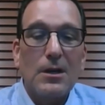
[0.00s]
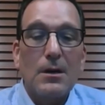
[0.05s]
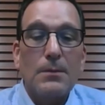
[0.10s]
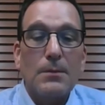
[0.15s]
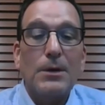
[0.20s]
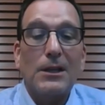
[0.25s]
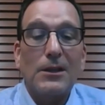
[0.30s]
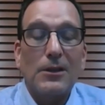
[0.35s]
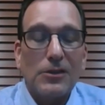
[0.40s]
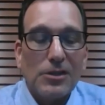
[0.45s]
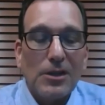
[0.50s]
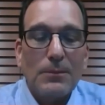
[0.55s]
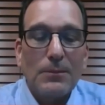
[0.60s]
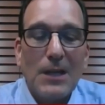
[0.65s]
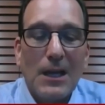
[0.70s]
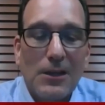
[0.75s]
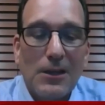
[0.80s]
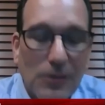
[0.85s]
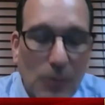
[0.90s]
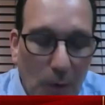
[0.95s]
But in some
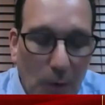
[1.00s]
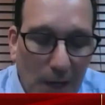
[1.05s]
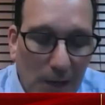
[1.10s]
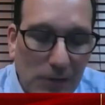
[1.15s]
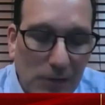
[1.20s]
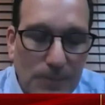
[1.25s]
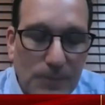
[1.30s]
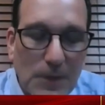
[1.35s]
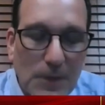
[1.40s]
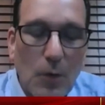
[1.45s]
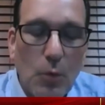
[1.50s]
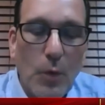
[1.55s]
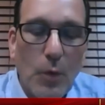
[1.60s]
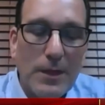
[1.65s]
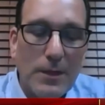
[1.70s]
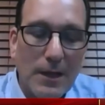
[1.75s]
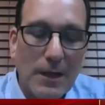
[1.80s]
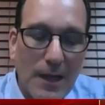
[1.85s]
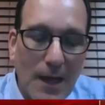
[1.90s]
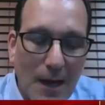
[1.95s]
days, ways, when
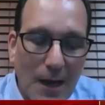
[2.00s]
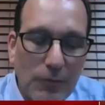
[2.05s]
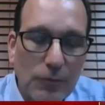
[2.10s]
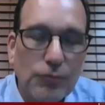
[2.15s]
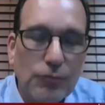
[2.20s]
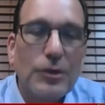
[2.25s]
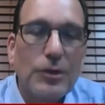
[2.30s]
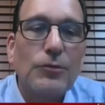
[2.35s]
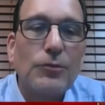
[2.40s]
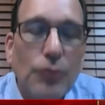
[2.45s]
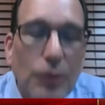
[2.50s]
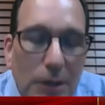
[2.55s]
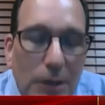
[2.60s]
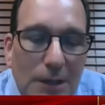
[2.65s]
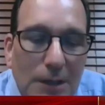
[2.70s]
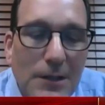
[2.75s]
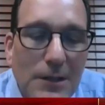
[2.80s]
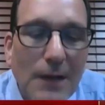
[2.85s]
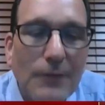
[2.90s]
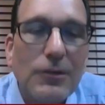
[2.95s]
the cavalry
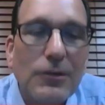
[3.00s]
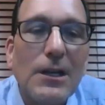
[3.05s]
really never